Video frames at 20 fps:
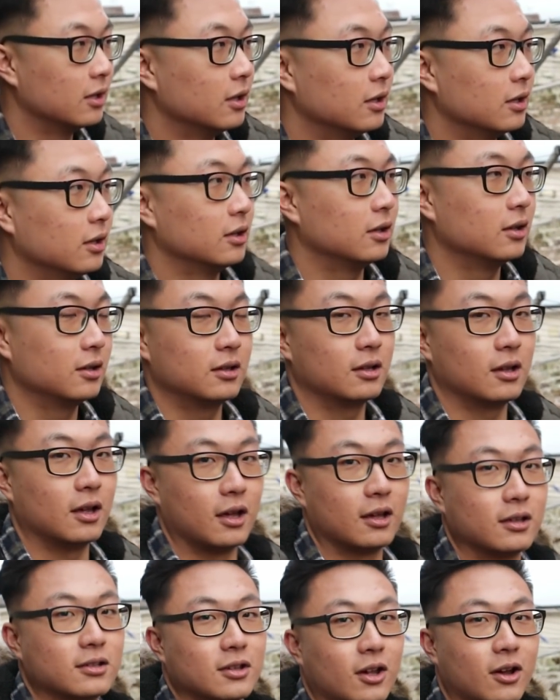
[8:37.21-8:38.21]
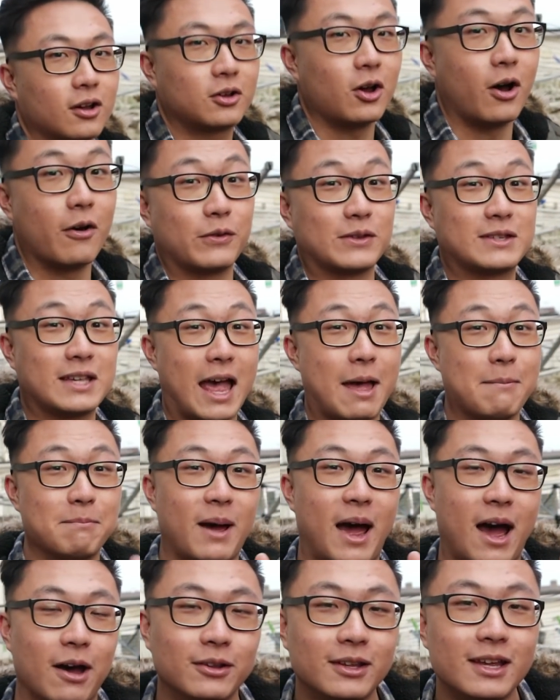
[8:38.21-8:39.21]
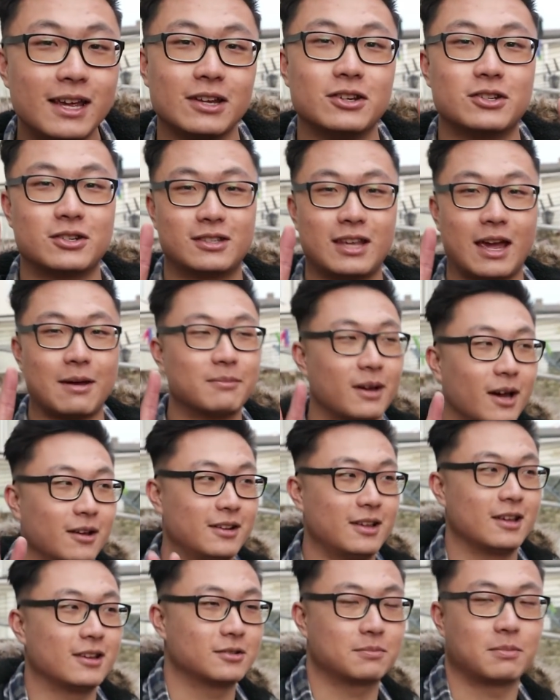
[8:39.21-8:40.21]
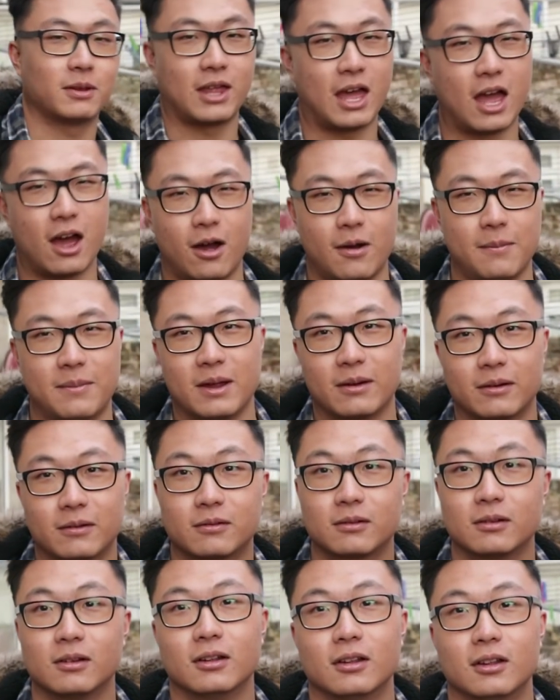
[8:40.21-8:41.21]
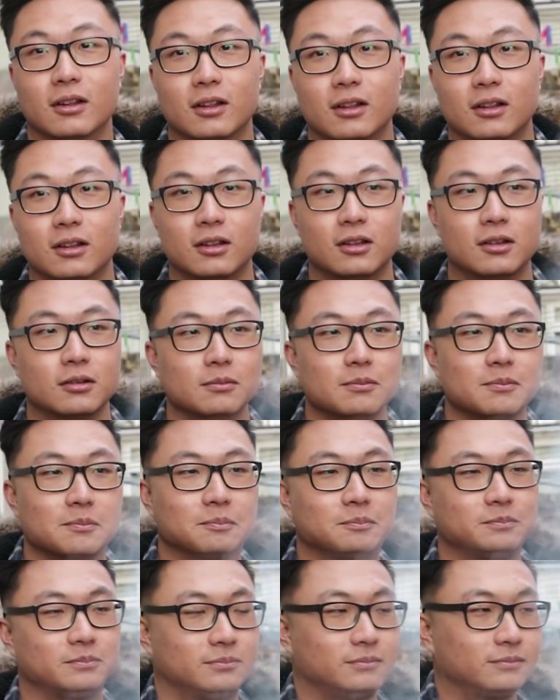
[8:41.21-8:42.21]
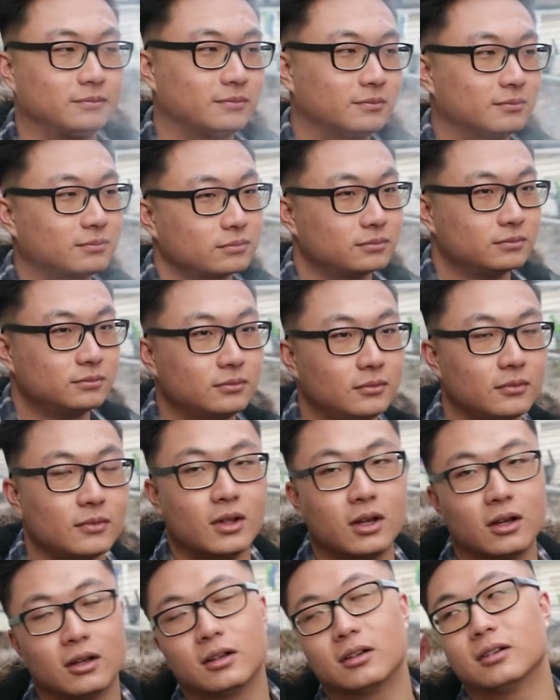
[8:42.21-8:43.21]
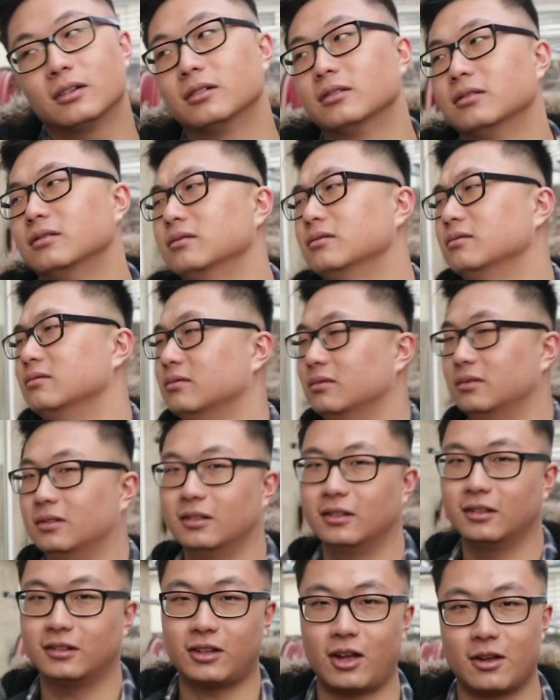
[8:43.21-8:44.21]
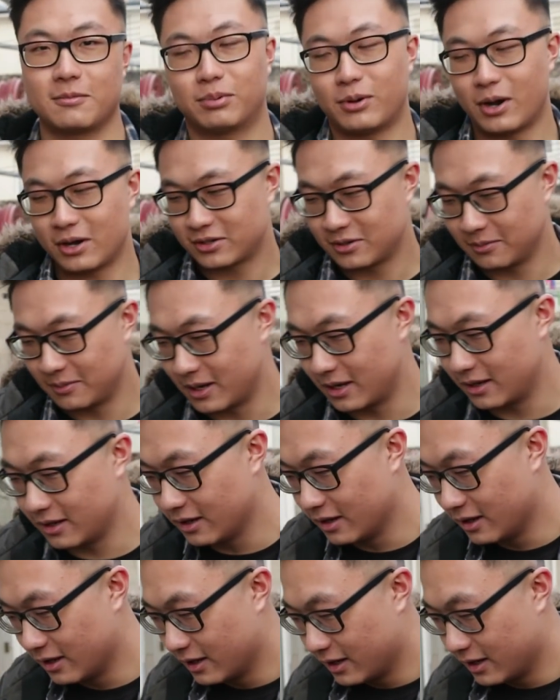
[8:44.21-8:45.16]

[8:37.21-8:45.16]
Two hundred and eighty. Yeah, so, so I've got it for ten pound each. Ten pound each, but they are a bit. You coming out tonight? Yeah, he is. We have to get this oh. on film. Just don't pressure me.